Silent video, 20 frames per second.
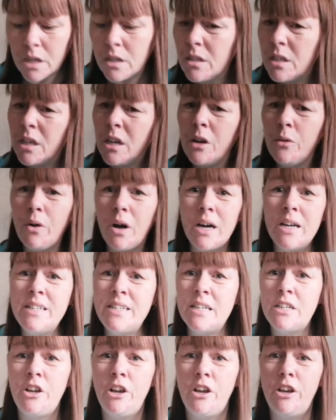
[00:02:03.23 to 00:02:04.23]
So I
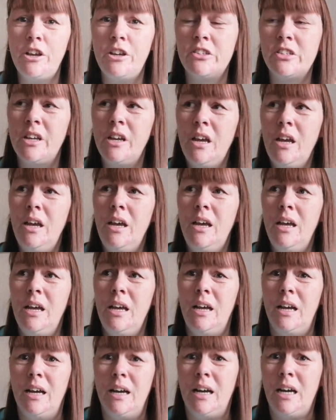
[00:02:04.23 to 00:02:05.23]
did hers,
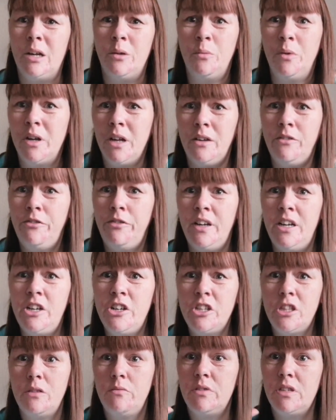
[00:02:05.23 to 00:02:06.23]
and when I'd
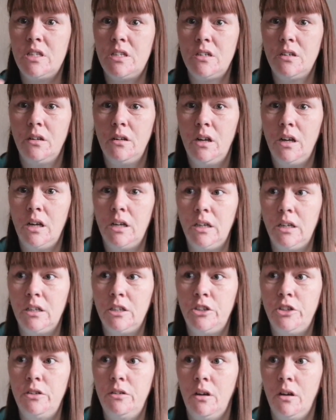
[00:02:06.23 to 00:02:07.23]
finished, there was still like
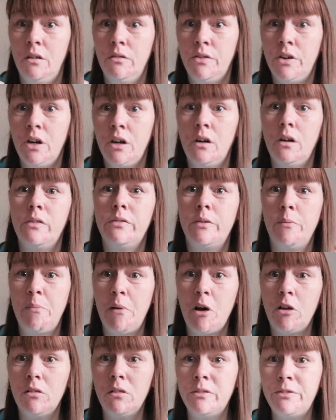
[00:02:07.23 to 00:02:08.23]
over half a
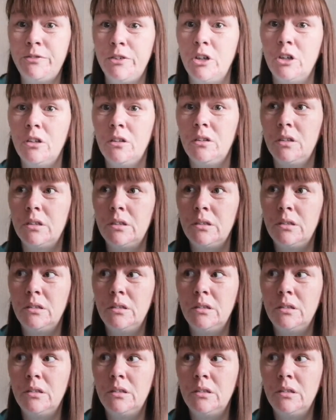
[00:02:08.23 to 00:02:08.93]
bottle full.